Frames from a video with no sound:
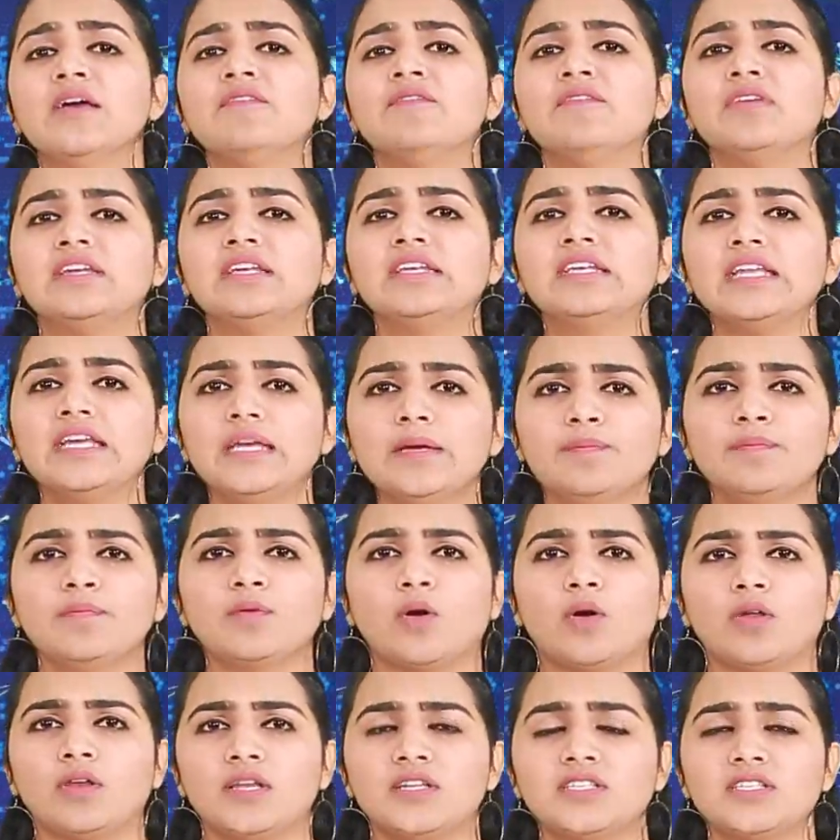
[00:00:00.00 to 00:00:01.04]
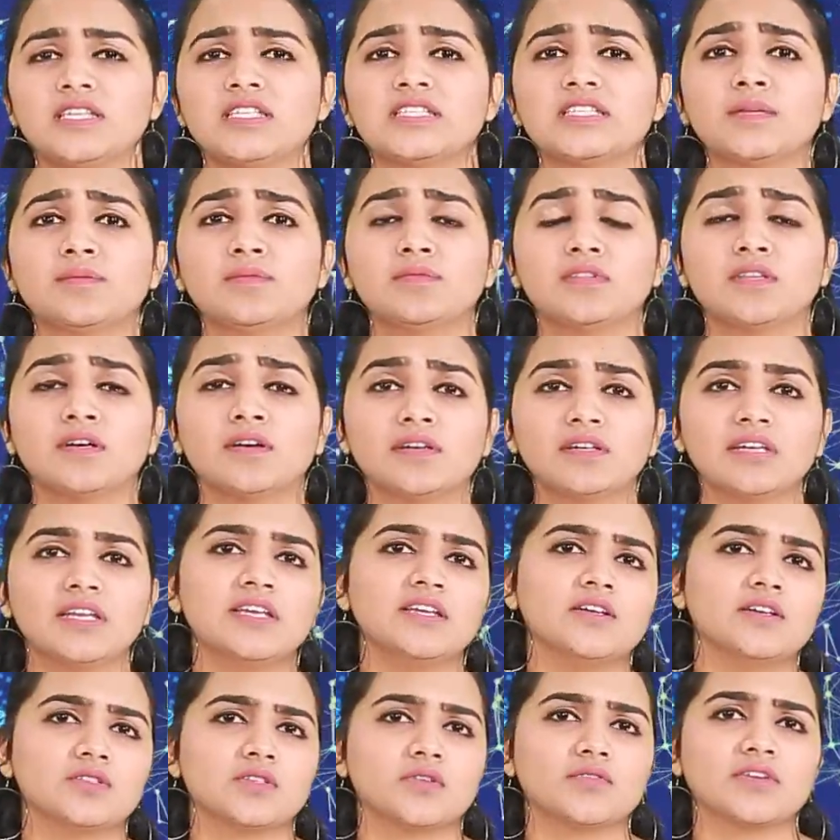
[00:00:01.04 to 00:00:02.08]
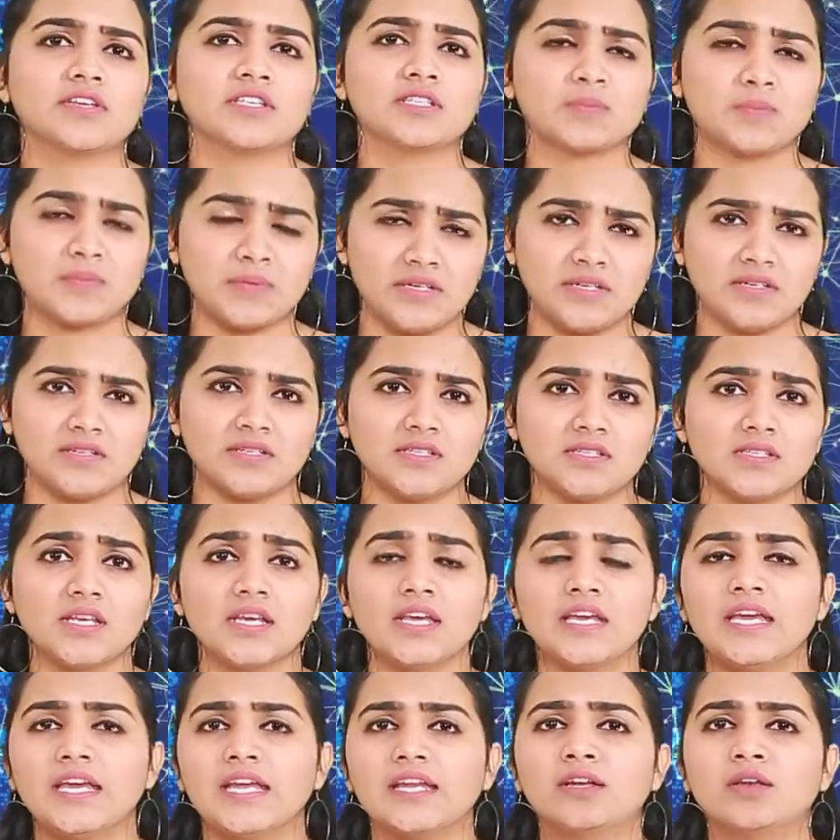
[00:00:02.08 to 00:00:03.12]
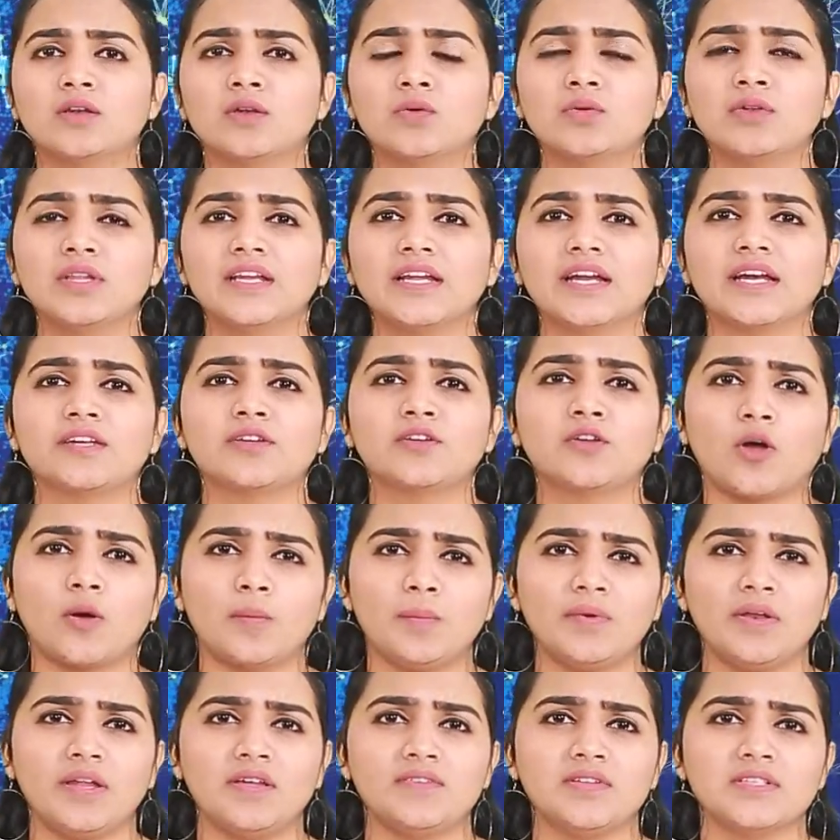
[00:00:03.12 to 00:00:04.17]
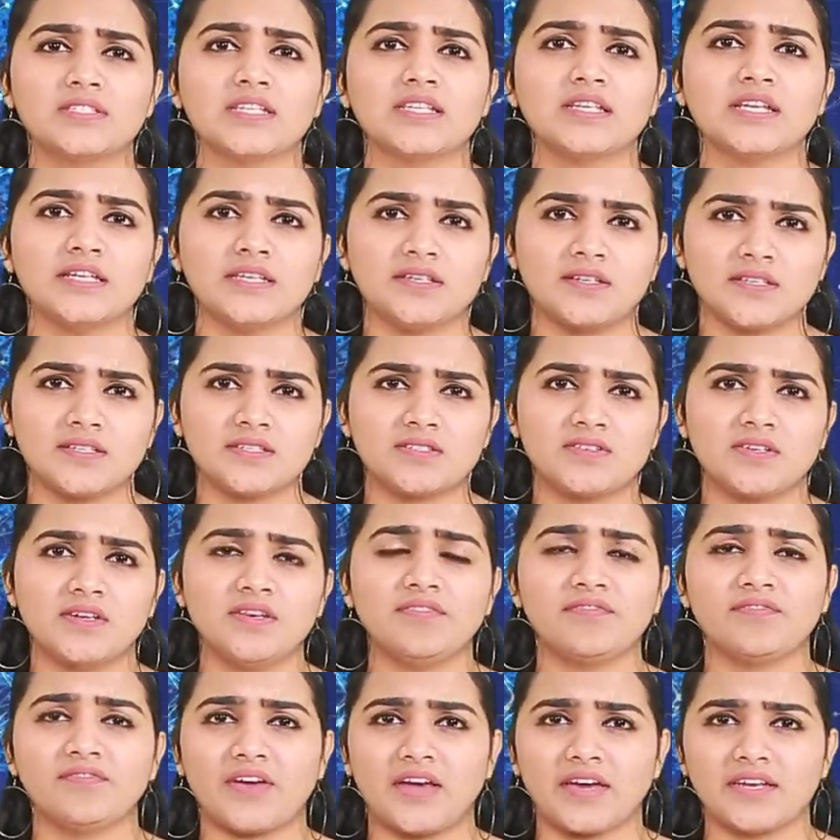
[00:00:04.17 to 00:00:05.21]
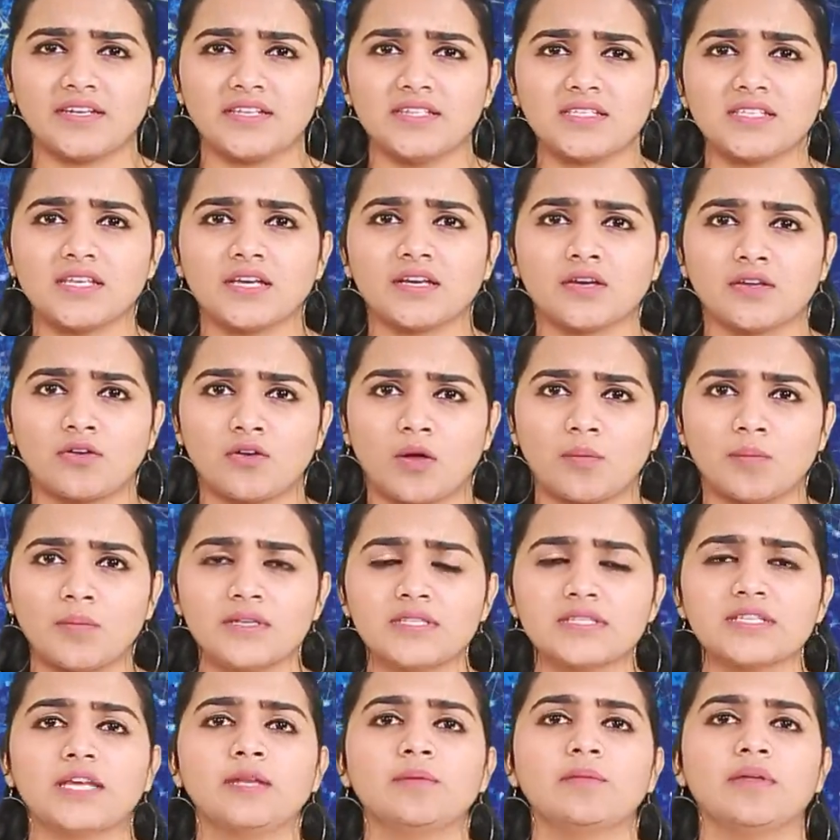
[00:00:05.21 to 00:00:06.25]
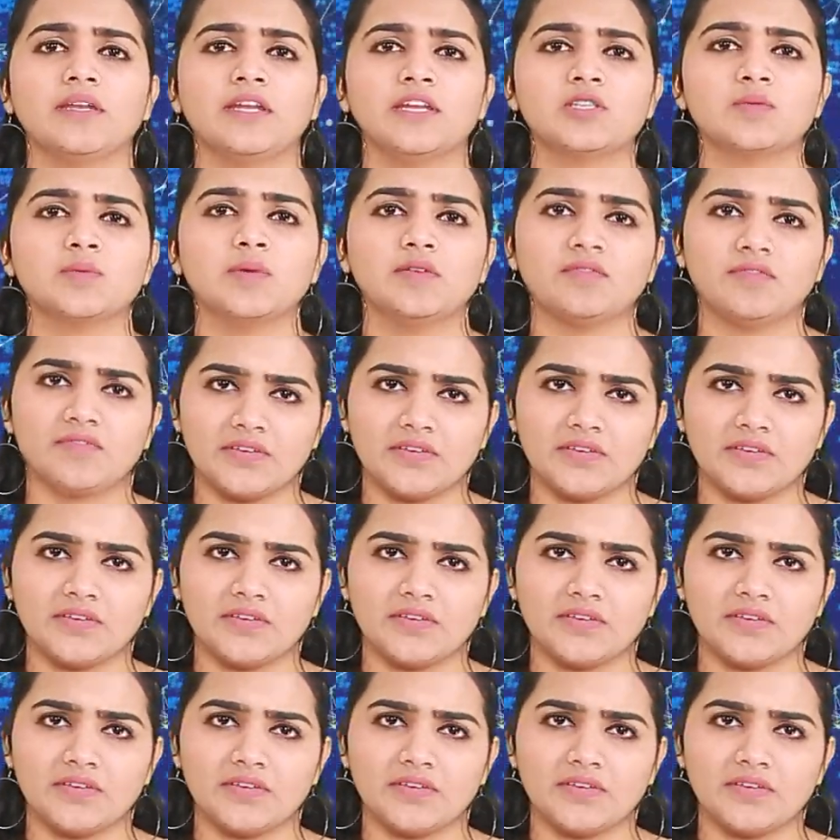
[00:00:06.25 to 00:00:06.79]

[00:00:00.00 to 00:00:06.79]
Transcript: with deep knowledge and some 30 years of experience including at top levels in industry, finance, economics and management